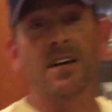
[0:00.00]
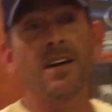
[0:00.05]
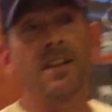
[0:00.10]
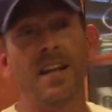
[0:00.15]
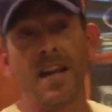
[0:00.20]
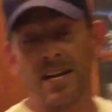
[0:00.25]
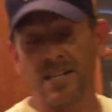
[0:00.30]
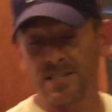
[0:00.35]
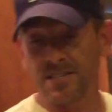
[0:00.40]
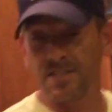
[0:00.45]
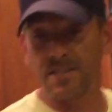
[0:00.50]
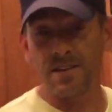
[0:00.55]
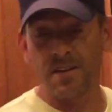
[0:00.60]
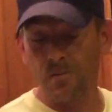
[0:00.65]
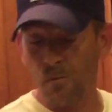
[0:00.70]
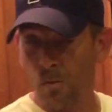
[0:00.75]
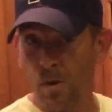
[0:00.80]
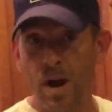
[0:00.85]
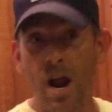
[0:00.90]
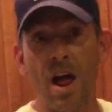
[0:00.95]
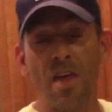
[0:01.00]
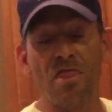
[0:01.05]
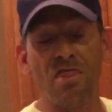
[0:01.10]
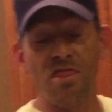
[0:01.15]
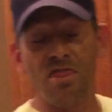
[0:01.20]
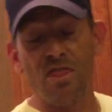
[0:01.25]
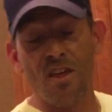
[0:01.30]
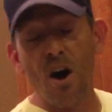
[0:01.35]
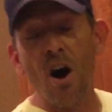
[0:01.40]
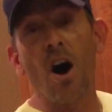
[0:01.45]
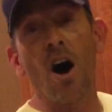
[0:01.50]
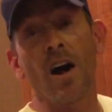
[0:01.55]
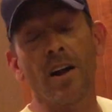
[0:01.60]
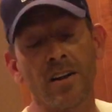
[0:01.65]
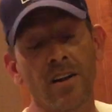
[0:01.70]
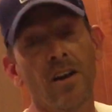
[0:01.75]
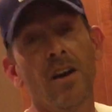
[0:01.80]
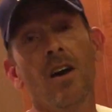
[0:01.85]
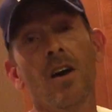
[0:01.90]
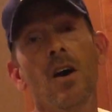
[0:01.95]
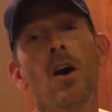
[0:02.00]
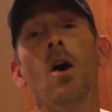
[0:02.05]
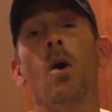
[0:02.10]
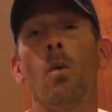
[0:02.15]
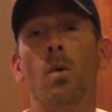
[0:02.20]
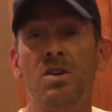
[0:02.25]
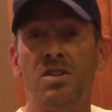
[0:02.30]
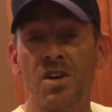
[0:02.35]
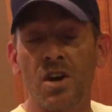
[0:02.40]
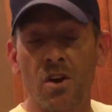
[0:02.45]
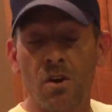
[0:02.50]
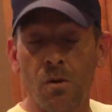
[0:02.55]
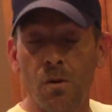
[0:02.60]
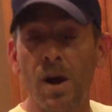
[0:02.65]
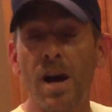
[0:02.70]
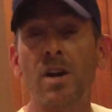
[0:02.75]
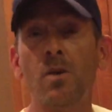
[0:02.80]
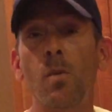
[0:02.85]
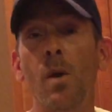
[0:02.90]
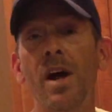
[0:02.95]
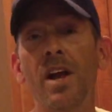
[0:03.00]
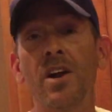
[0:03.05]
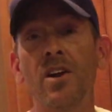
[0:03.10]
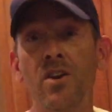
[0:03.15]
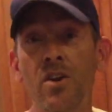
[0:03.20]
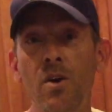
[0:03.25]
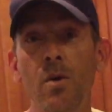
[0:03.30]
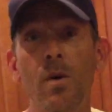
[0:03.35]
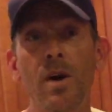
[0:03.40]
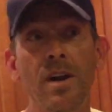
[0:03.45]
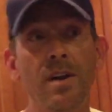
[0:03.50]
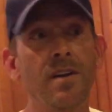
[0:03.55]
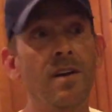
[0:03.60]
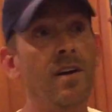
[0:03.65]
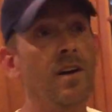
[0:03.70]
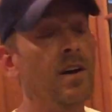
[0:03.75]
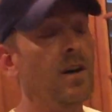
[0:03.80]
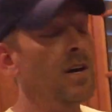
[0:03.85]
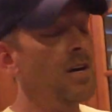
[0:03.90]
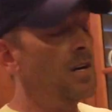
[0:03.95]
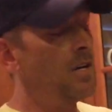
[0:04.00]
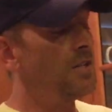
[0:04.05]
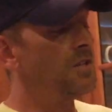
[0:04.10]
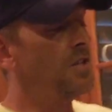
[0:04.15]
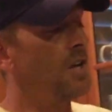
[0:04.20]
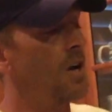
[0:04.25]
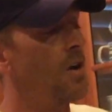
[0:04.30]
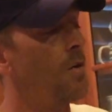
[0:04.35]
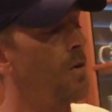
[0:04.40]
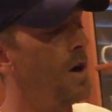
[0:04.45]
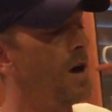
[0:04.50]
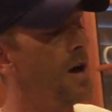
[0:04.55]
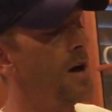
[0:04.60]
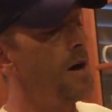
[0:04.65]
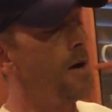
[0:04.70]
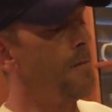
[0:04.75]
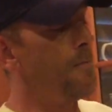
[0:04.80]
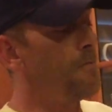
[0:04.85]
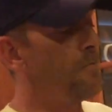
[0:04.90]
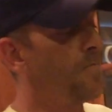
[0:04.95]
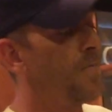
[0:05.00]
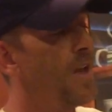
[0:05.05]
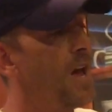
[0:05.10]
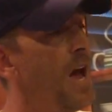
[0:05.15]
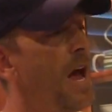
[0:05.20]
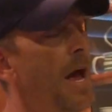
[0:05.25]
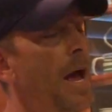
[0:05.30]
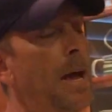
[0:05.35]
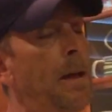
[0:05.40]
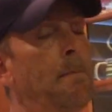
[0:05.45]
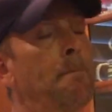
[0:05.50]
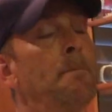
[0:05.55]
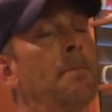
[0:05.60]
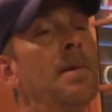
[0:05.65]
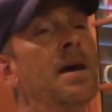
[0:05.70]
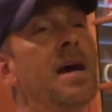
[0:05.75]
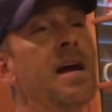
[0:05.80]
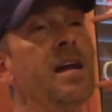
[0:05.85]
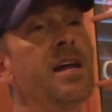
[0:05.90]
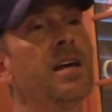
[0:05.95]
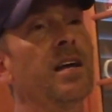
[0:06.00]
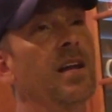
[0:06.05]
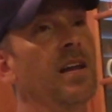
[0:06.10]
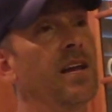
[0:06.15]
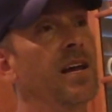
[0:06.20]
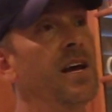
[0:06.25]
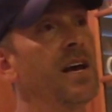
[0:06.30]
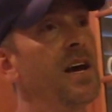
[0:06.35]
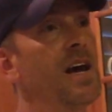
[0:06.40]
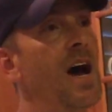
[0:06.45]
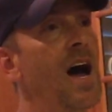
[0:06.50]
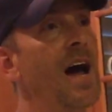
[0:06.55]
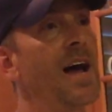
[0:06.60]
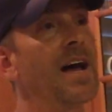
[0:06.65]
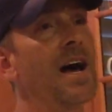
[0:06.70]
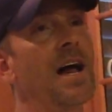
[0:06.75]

it, and that's what I thought was the correct way to do it. So immediately I